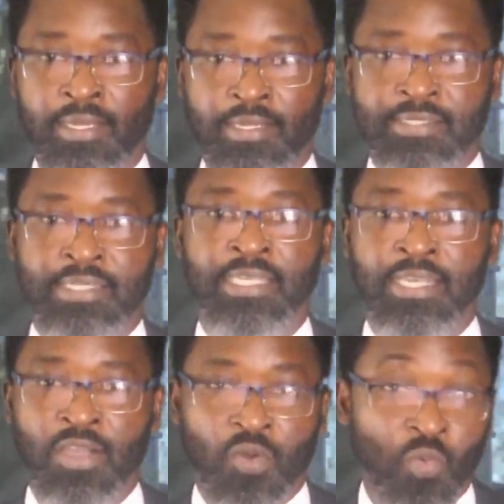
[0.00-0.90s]
see
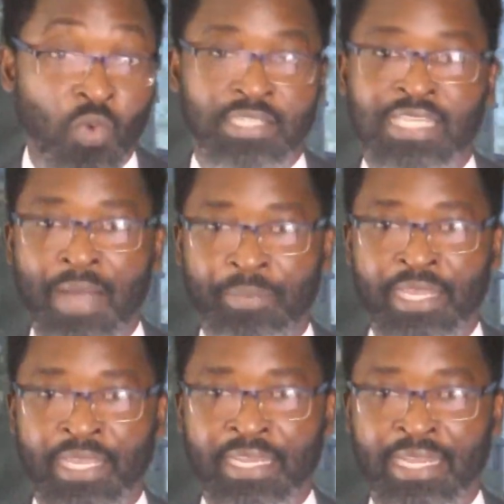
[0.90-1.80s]
what's
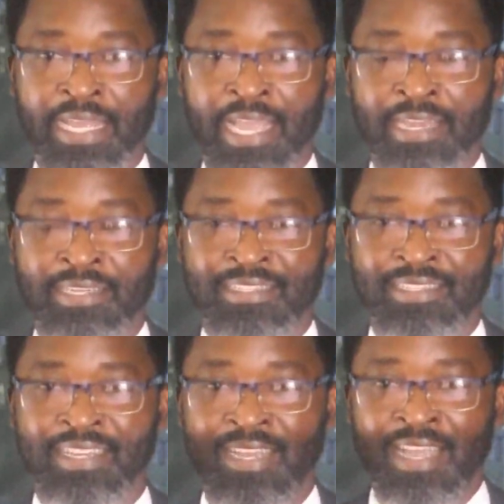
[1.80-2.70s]
happening in Guyana.
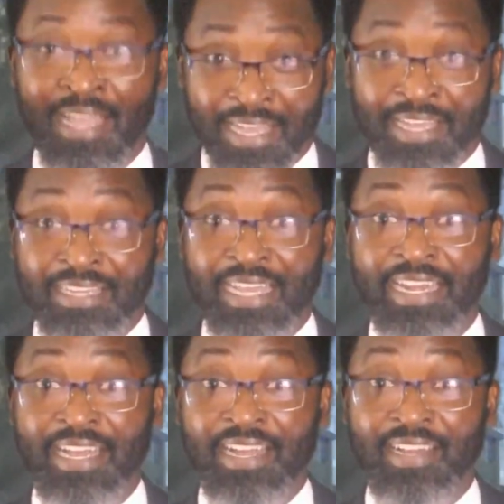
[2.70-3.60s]

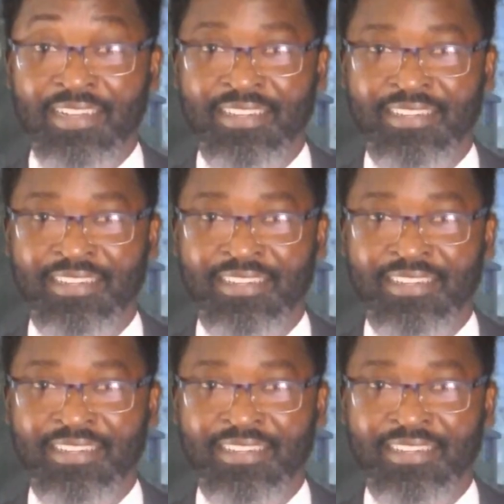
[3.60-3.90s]
Later!